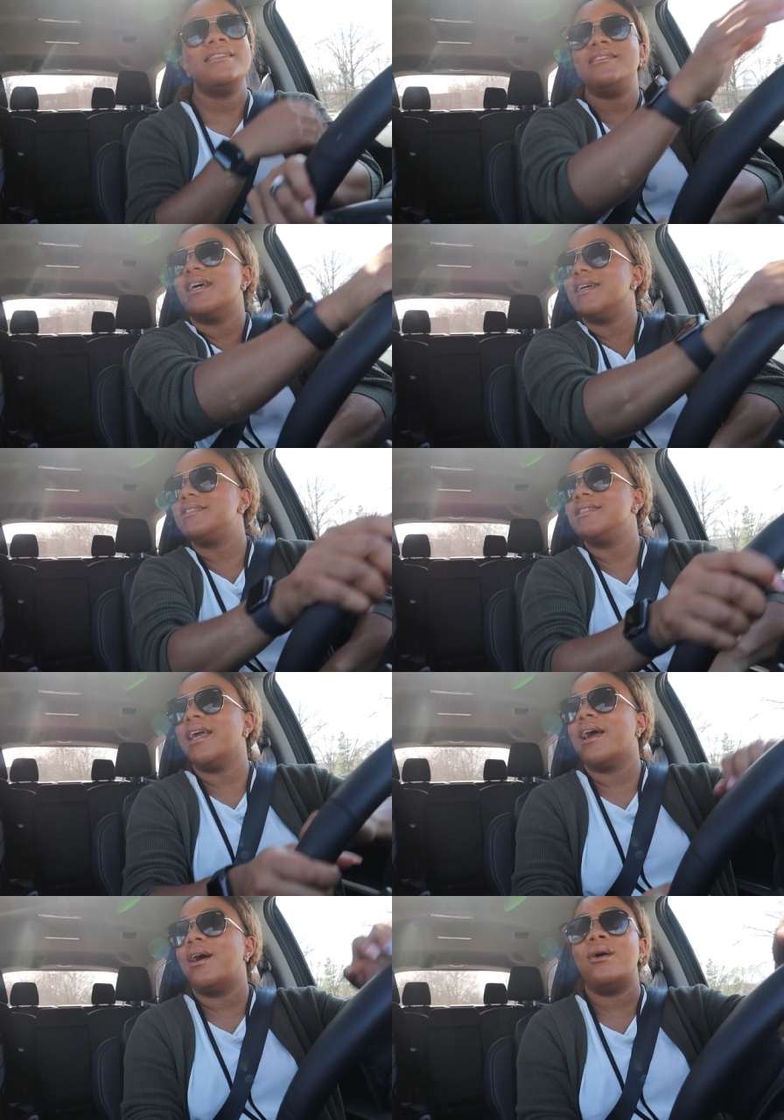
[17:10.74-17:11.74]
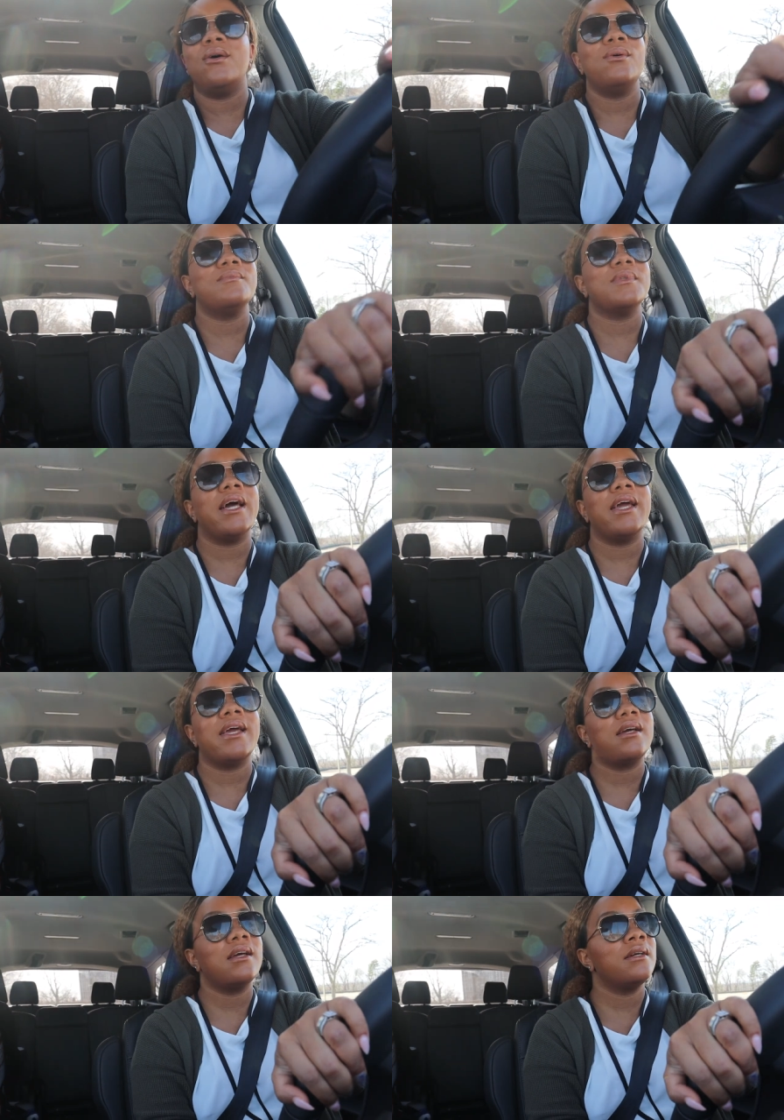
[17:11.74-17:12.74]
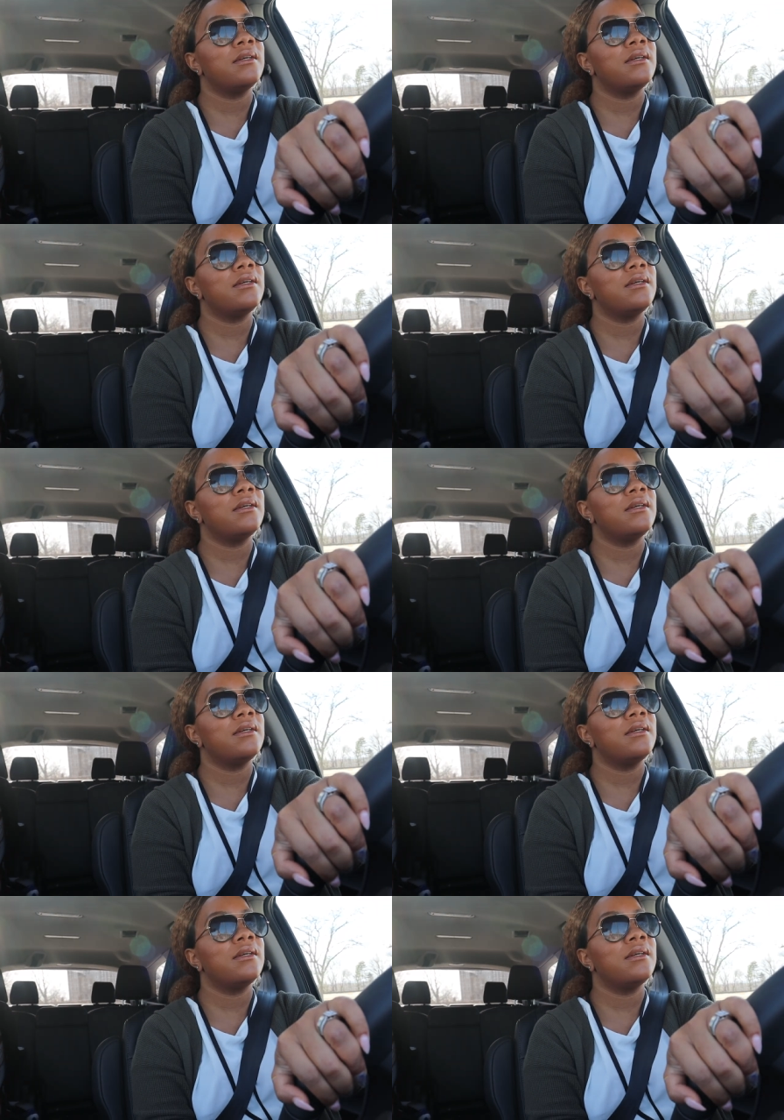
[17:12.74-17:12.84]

just get home. Like,